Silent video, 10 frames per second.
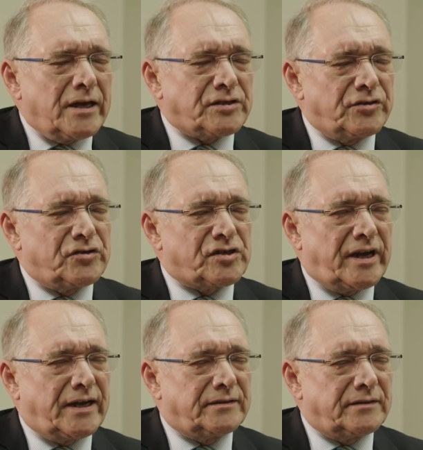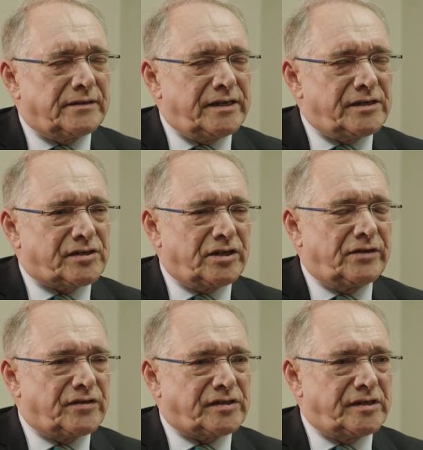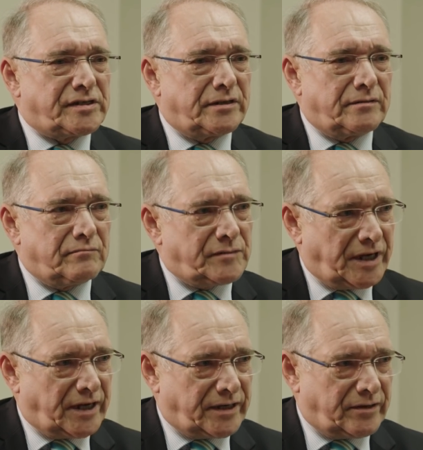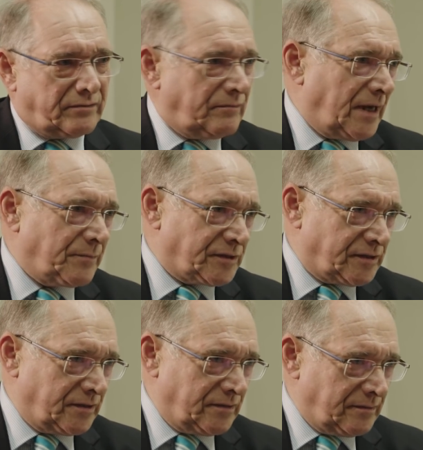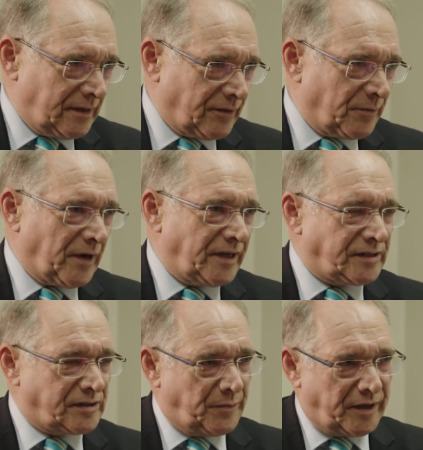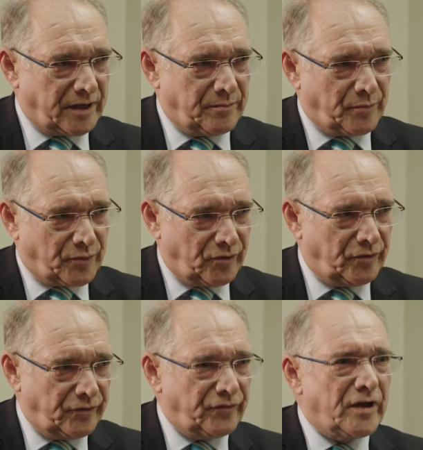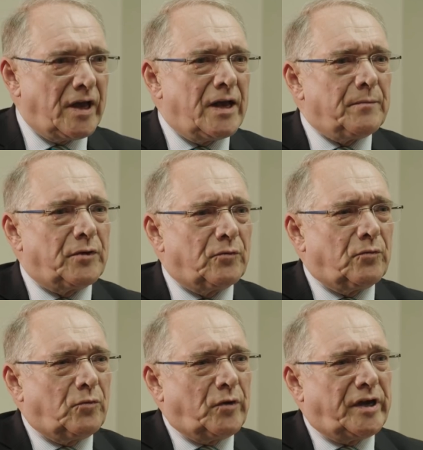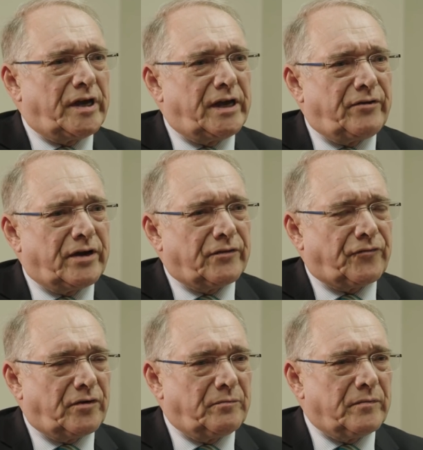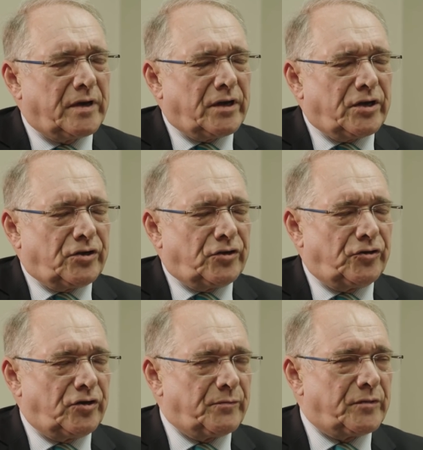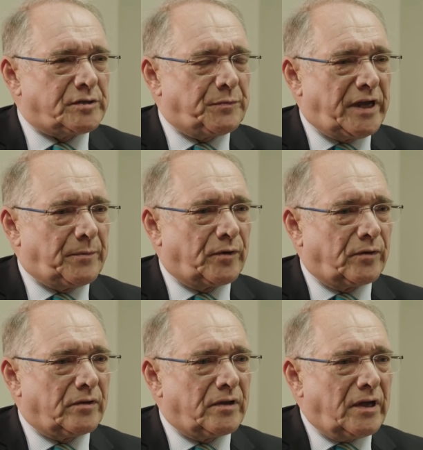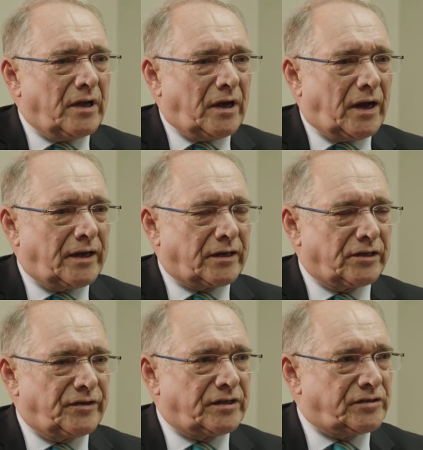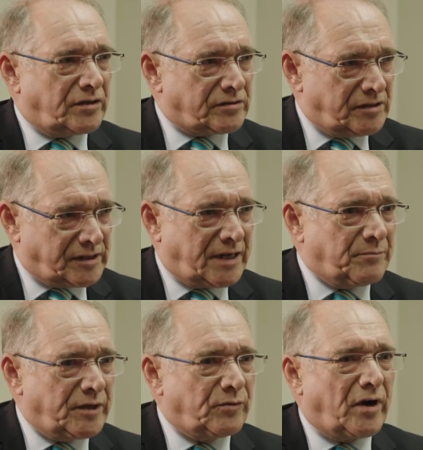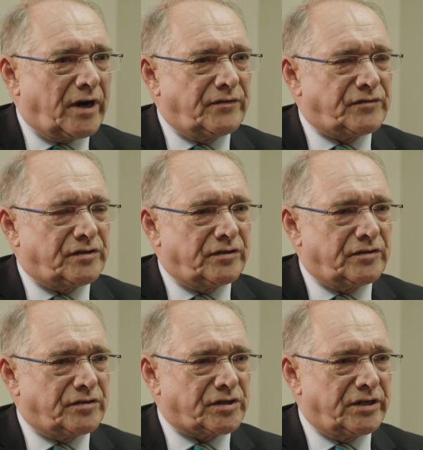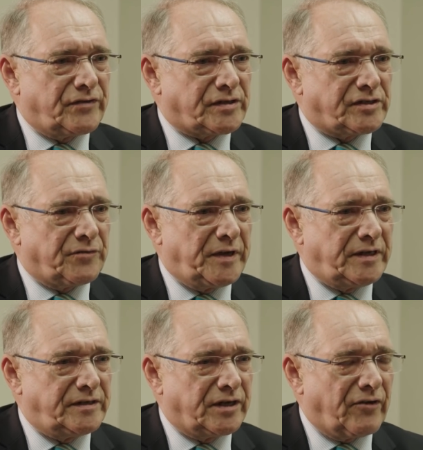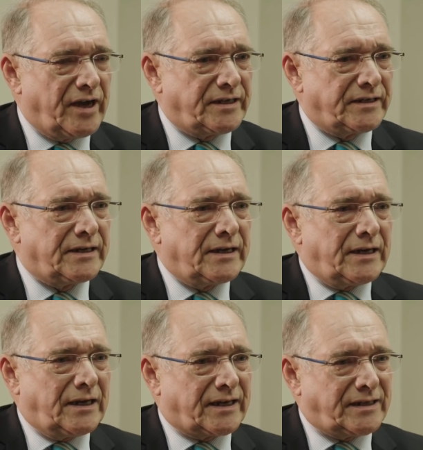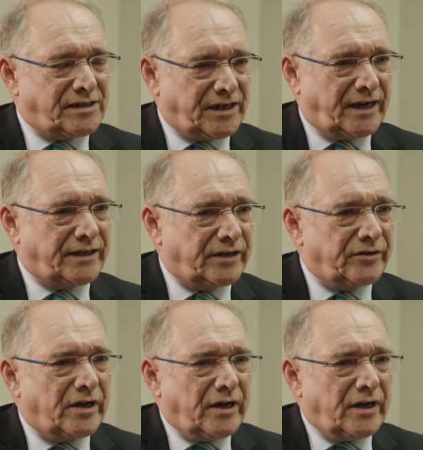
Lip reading: So you're saying that these services in Te Anau, Lumsden, other places are being improved, but we're hearing from numerous people, including doctors and midwives, that the services have been degraded. Like in Te Anau,